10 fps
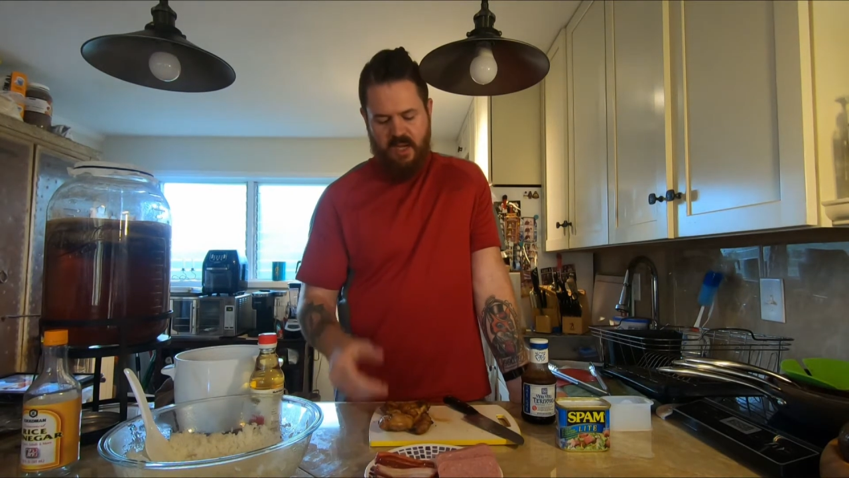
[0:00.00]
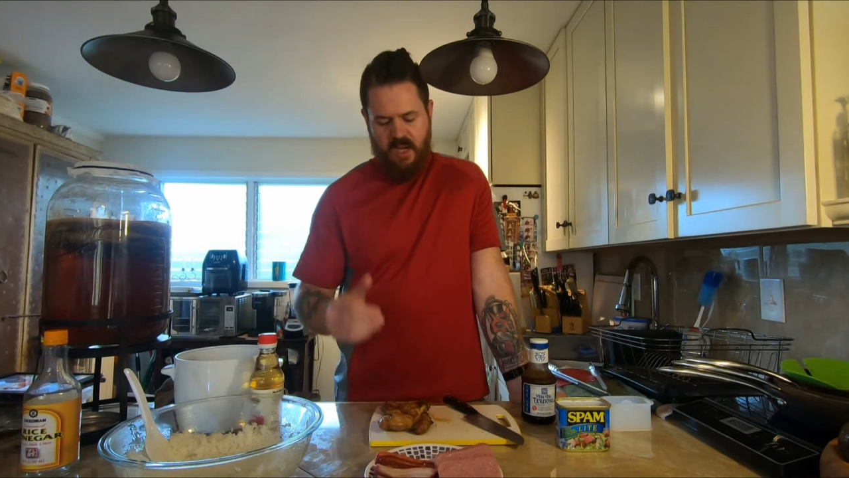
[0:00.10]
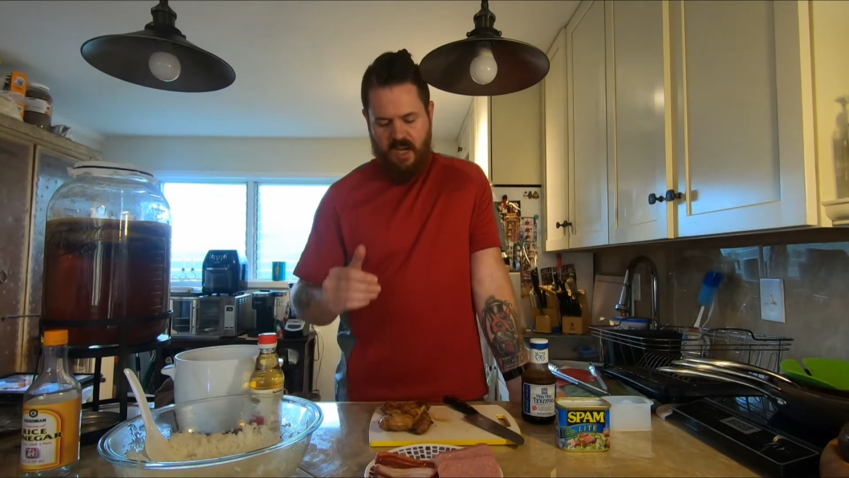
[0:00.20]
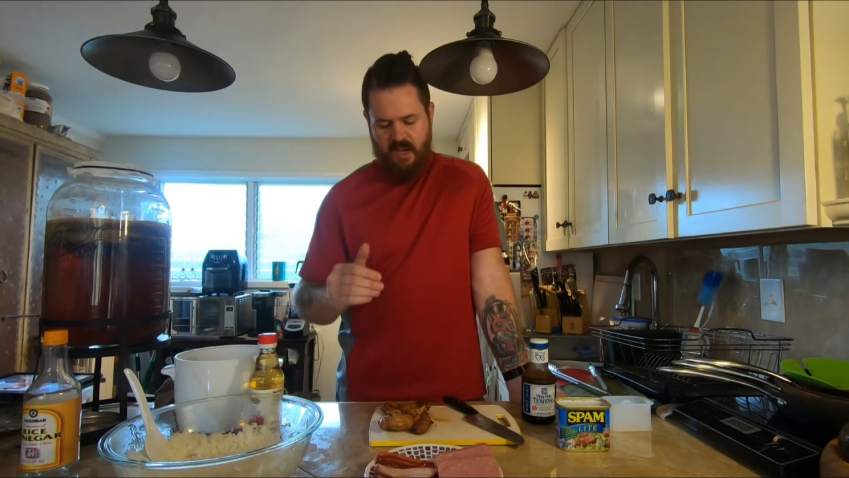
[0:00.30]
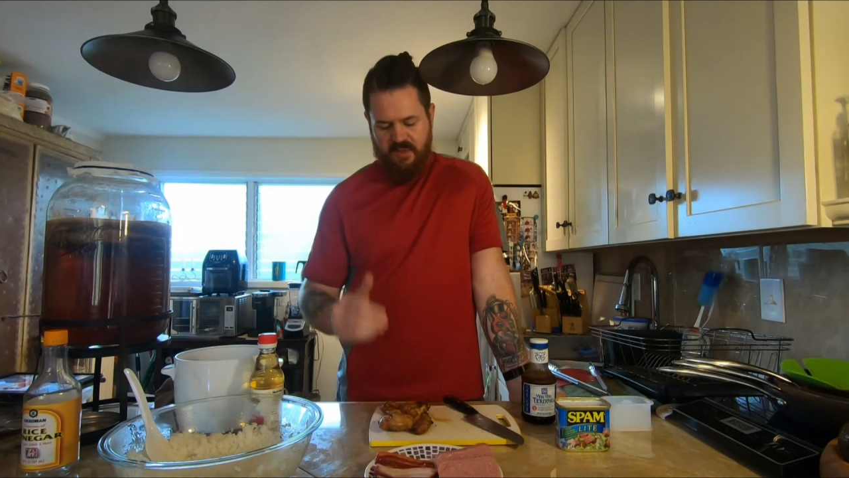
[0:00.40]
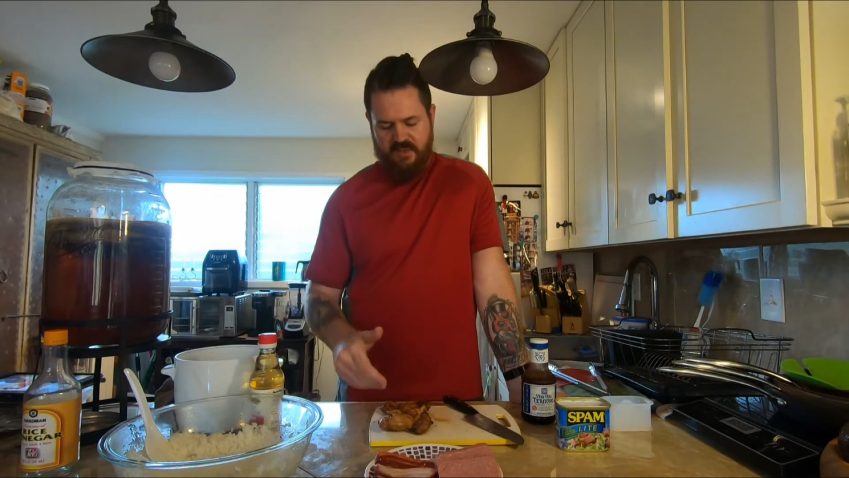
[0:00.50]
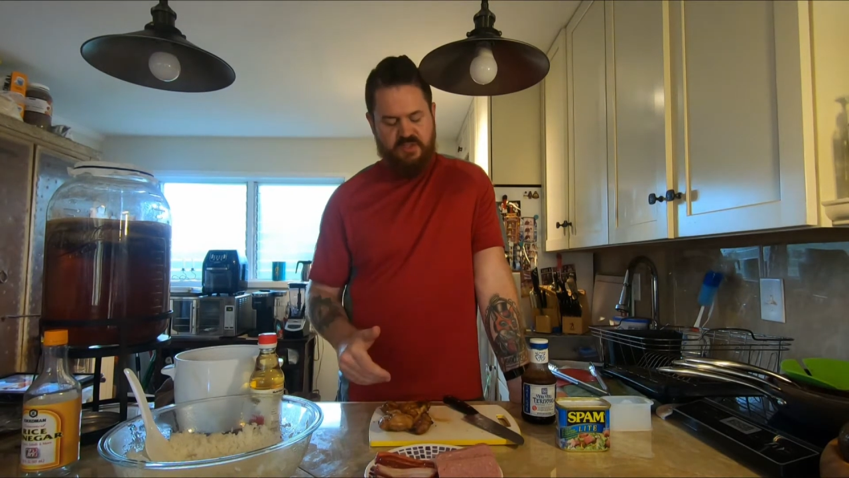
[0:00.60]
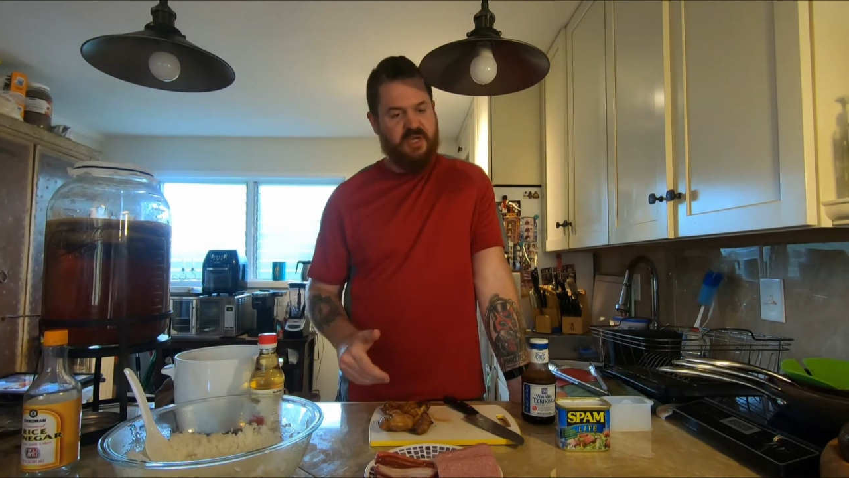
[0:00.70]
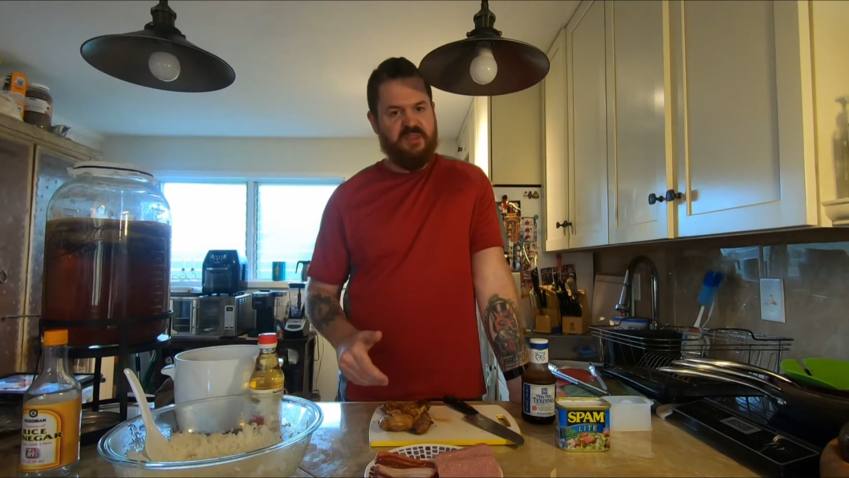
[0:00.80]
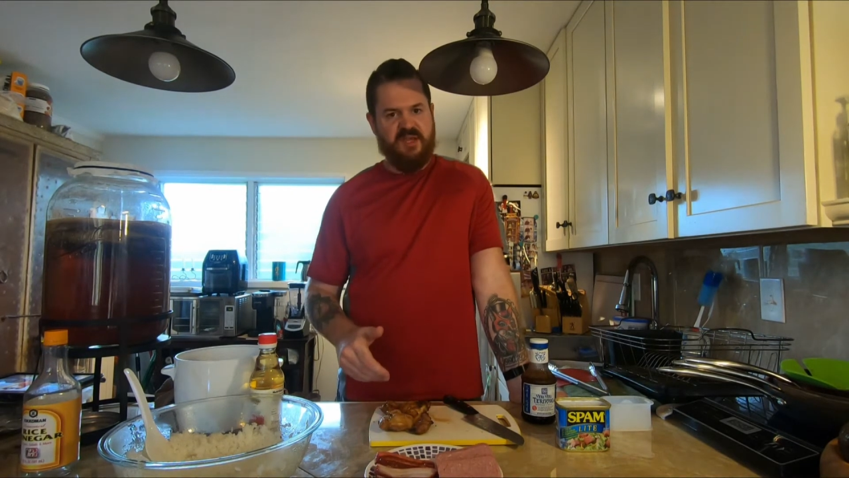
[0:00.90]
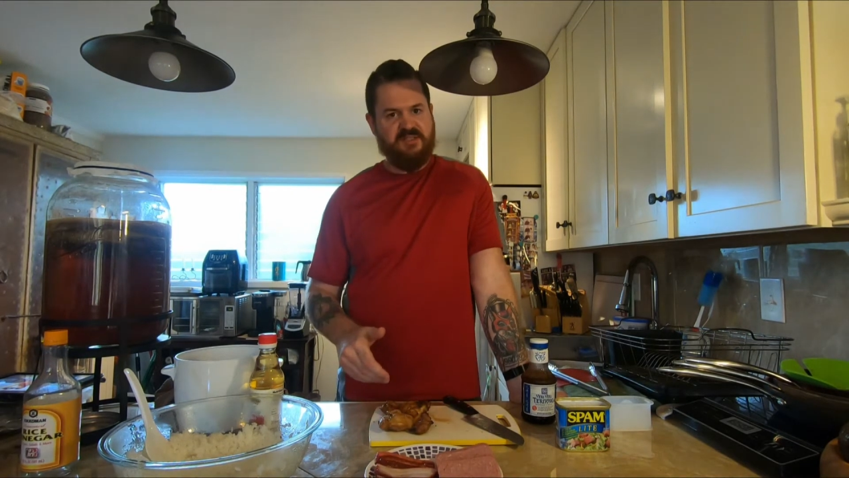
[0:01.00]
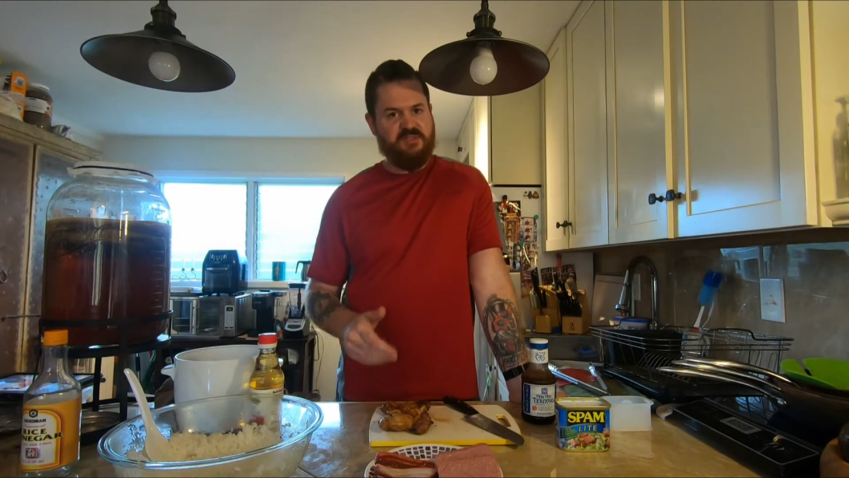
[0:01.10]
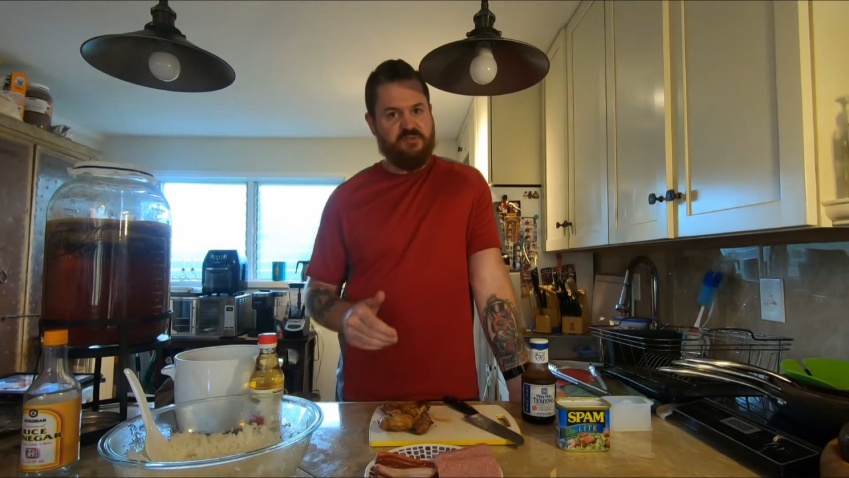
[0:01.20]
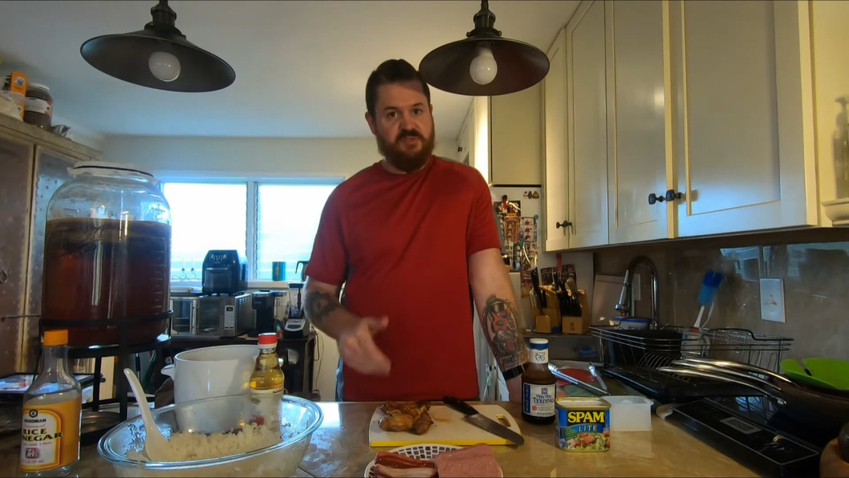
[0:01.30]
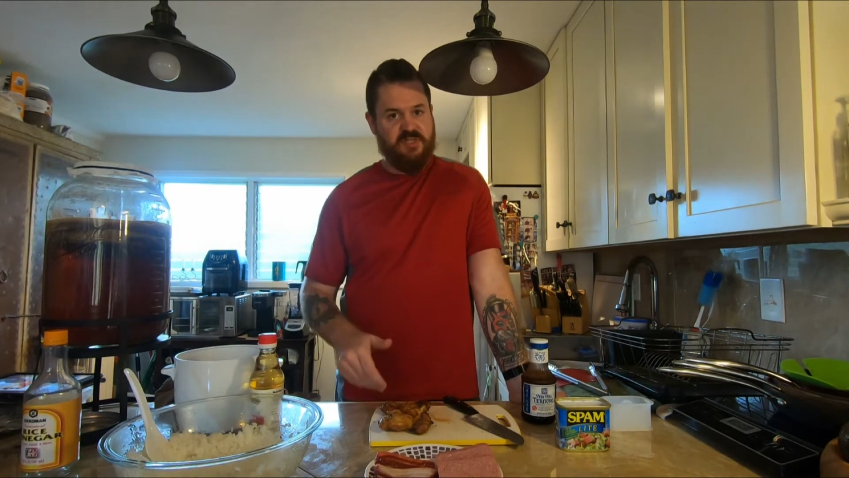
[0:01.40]
The chicken thighs, as
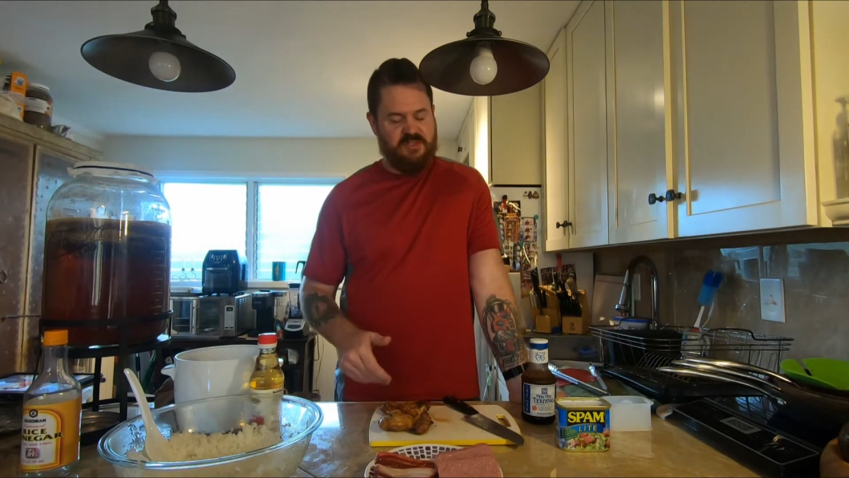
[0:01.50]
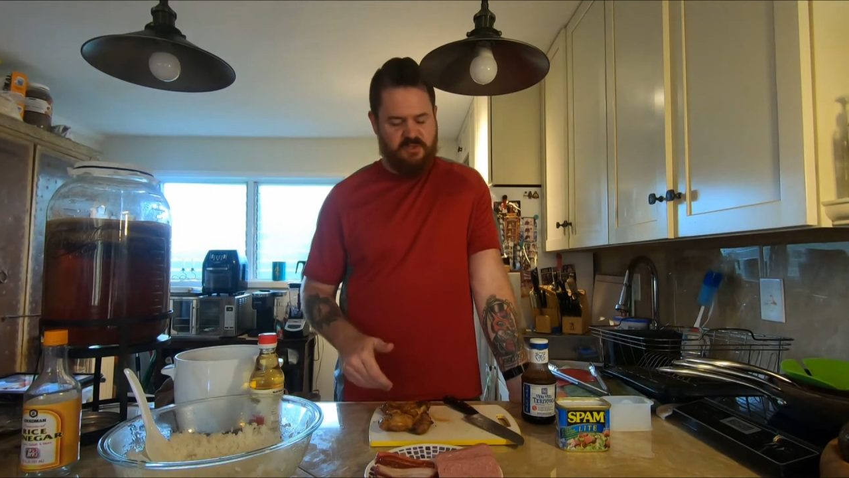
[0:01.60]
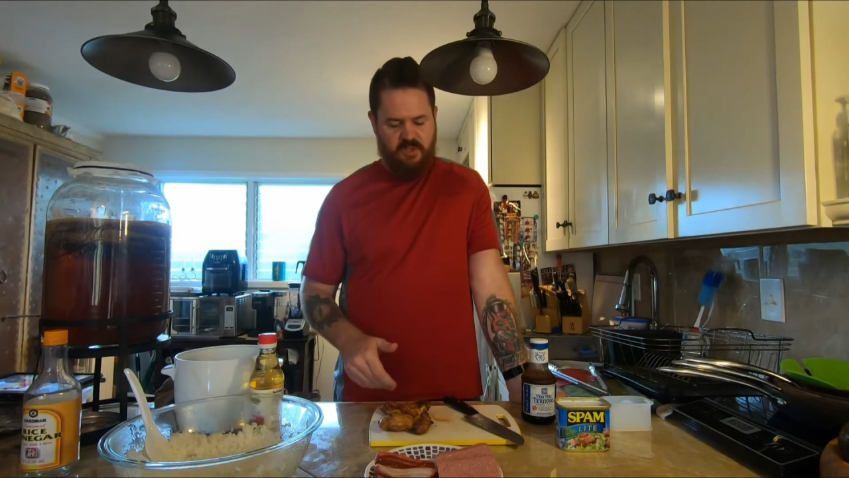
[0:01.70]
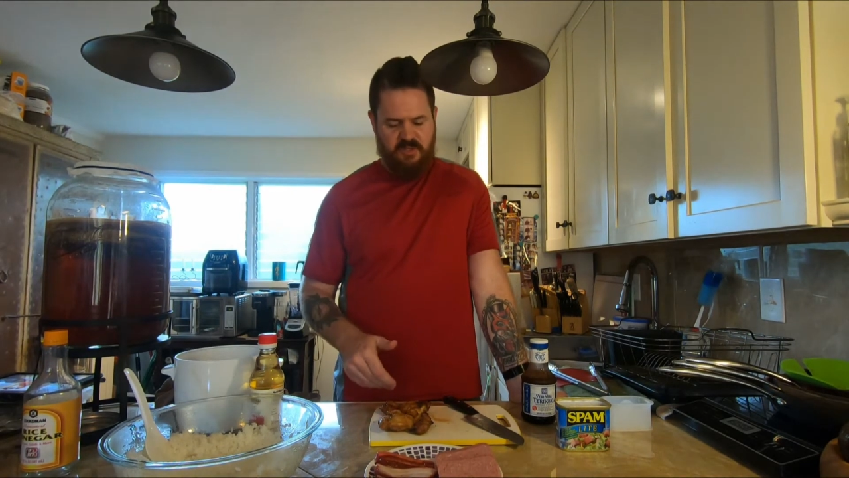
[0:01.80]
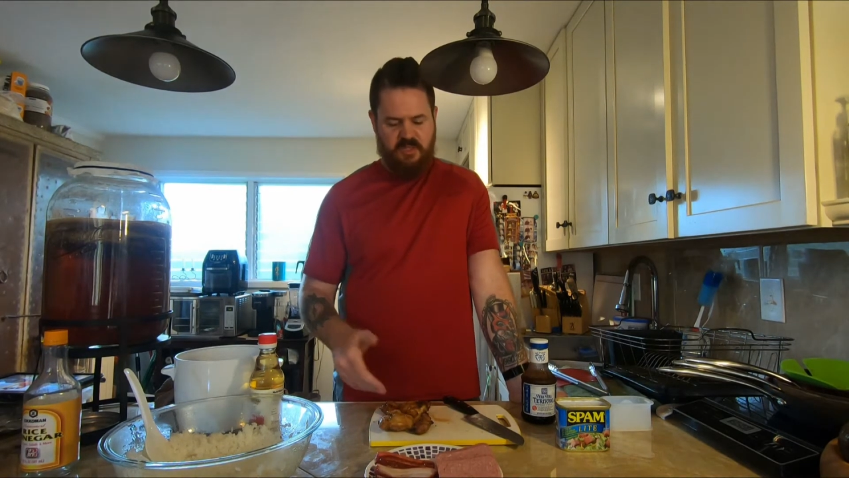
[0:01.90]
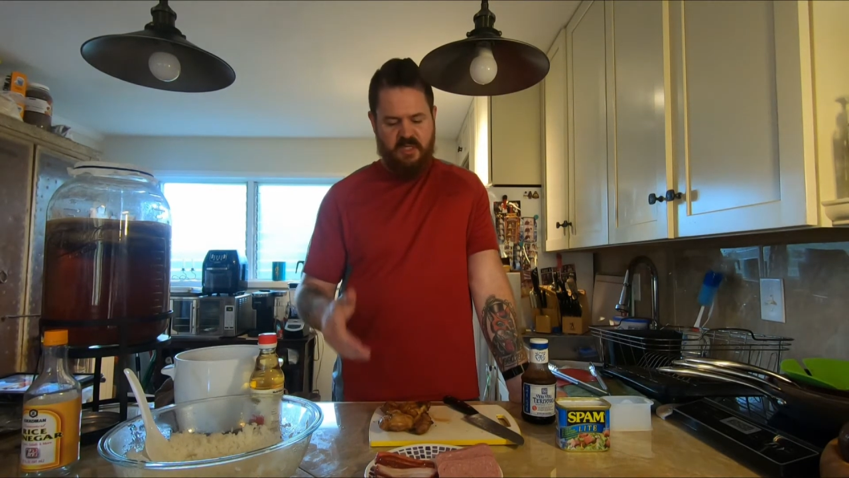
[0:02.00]
soon as that's cooked,